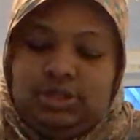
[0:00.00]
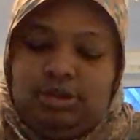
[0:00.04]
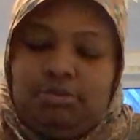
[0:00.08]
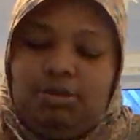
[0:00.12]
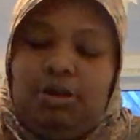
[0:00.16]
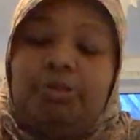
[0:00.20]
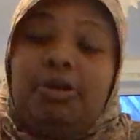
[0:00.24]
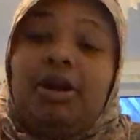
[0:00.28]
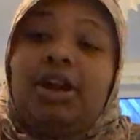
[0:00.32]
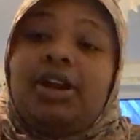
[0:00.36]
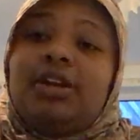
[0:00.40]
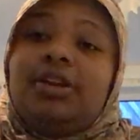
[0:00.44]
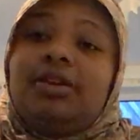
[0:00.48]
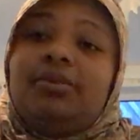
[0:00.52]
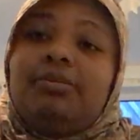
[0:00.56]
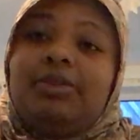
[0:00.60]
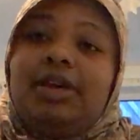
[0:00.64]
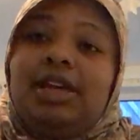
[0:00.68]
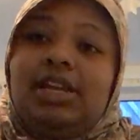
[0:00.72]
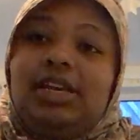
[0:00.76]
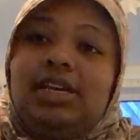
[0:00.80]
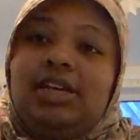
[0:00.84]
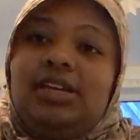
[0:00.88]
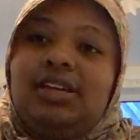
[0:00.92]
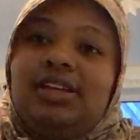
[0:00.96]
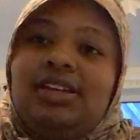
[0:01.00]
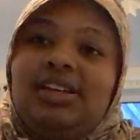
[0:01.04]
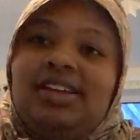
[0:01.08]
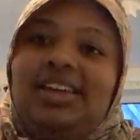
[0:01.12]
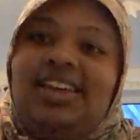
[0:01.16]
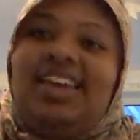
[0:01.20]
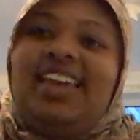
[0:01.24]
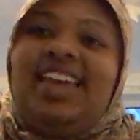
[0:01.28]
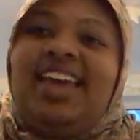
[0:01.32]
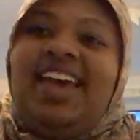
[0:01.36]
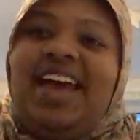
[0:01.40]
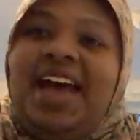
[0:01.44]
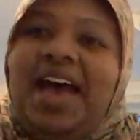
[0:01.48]
my pregnant belly
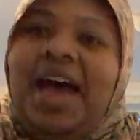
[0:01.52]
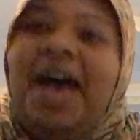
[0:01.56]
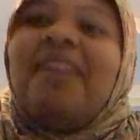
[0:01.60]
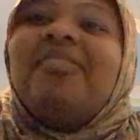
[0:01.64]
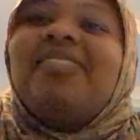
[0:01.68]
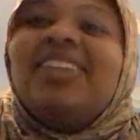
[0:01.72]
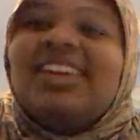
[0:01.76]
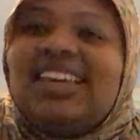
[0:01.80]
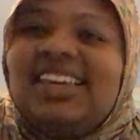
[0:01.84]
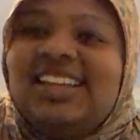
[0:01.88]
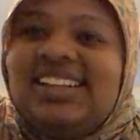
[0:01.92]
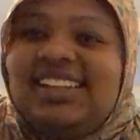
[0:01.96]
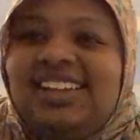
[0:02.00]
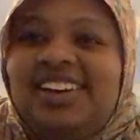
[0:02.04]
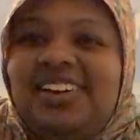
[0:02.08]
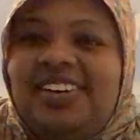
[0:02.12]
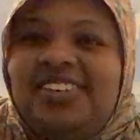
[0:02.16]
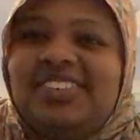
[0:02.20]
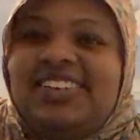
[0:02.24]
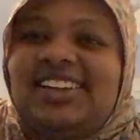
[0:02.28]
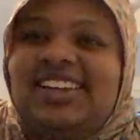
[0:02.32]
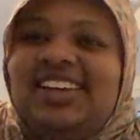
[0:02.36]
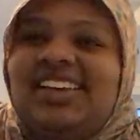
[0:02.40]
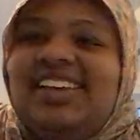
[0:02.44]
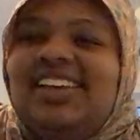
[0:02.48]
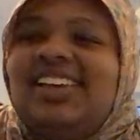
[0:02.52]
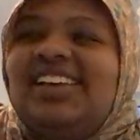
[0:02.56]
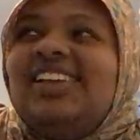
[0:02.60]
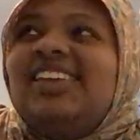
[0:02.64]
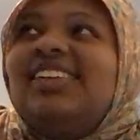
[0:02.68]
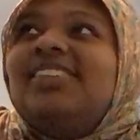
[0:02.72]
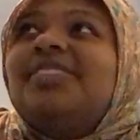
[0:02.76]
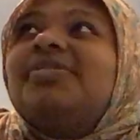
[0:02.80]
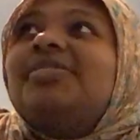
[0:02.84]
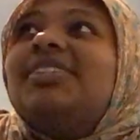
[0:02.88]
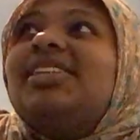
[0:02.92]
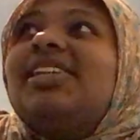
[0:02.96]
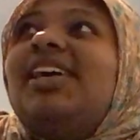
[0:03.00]
and my kid now, innit?
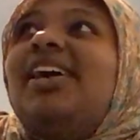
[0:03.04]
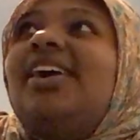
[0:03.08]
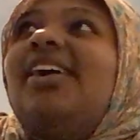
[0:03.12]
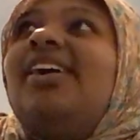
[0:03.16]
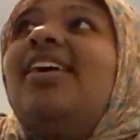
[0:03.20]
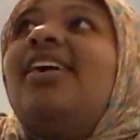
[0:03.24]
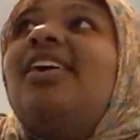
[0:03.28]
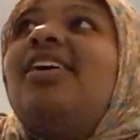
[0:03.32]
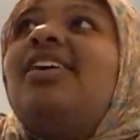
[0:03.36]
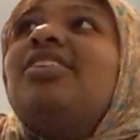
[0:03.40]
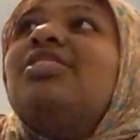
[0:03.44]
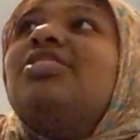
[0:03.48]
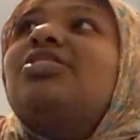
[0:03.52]
Alhamdulillah.